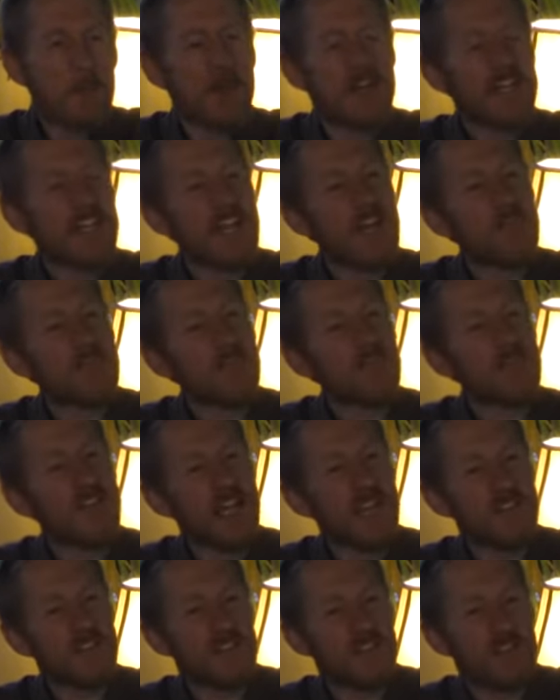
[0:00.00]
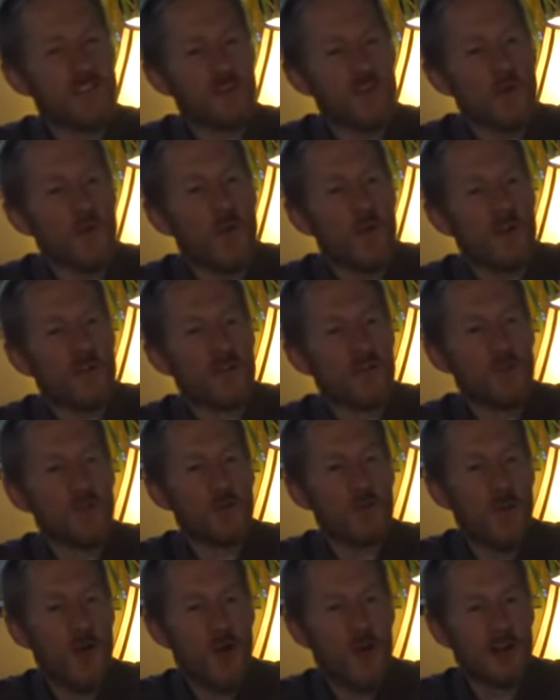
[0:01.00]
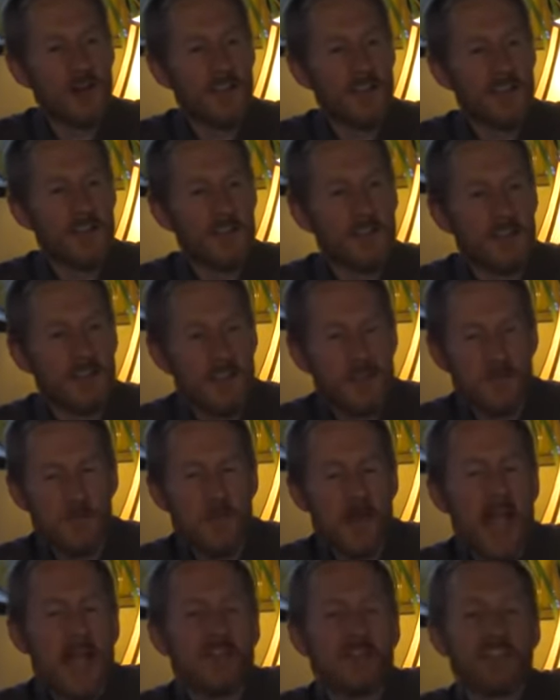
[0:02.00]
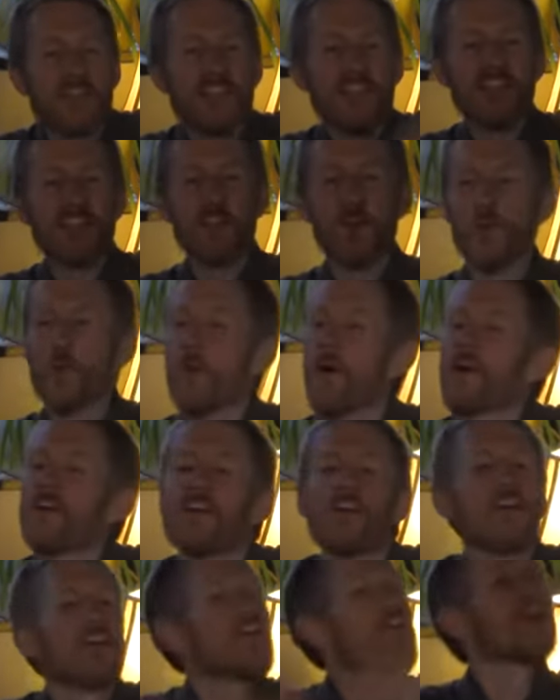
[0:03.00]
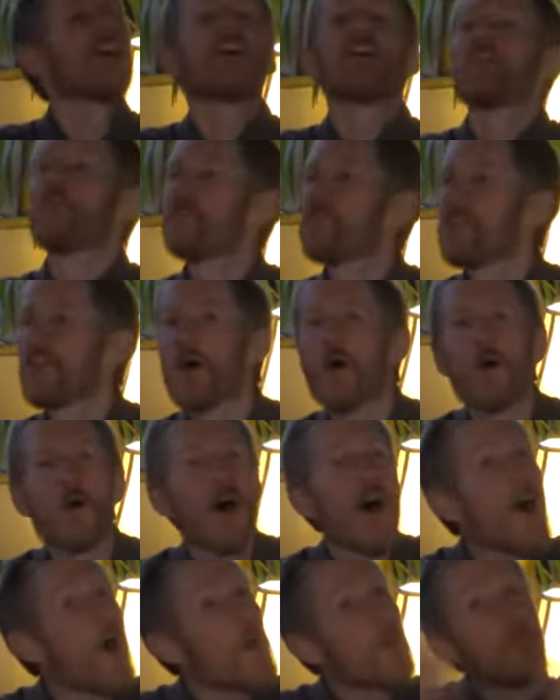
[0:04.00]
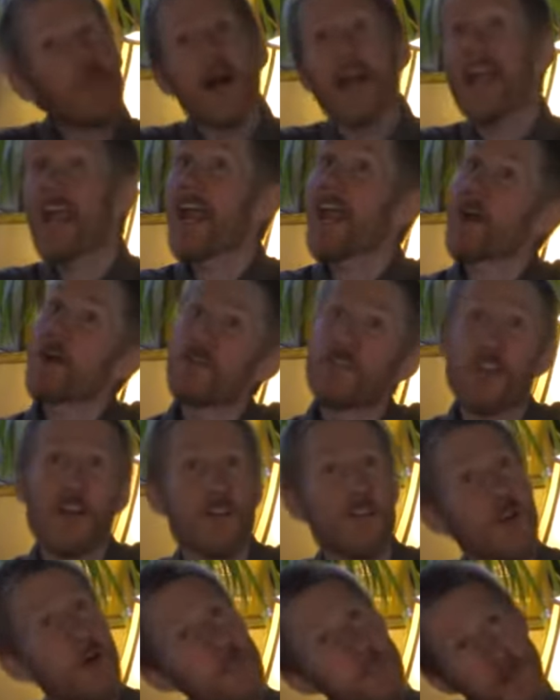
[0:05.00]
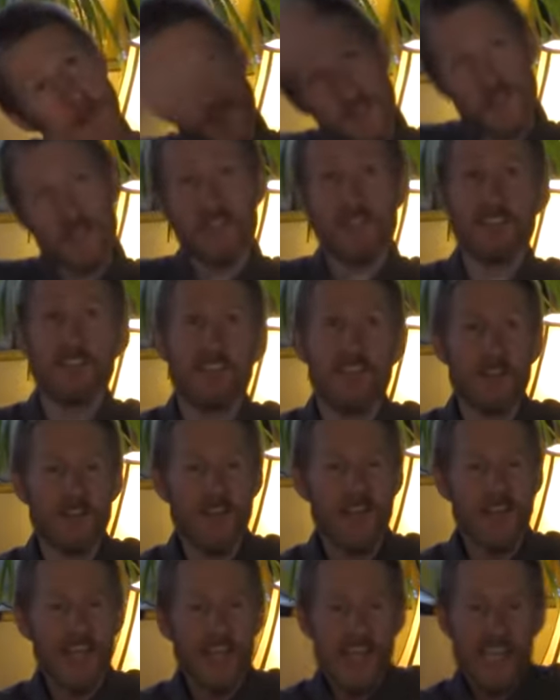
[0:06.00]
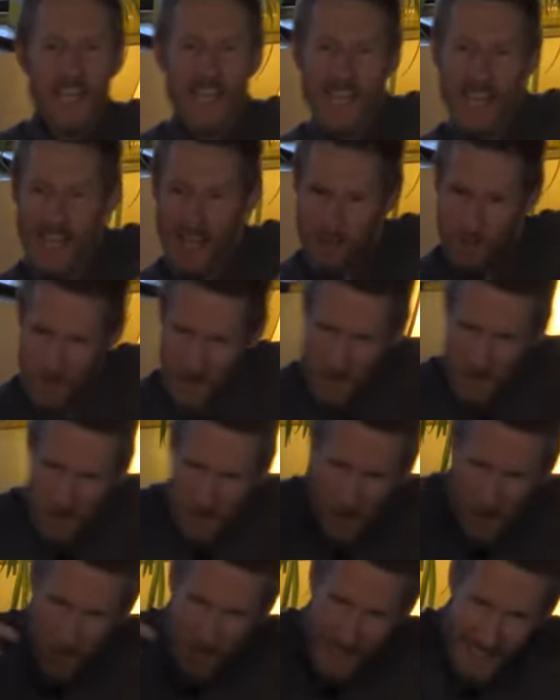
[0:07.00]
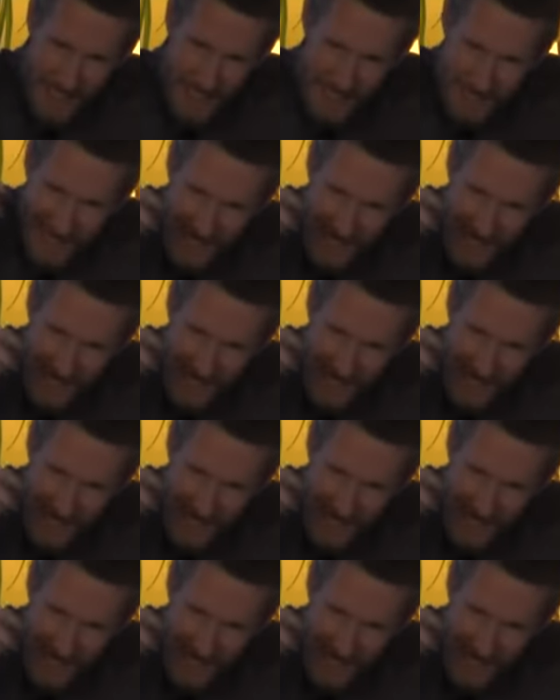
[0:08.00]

But He never lets us dwell too long in basking in the wonder of, you know, "All my hairs are numbered, Jesus," before He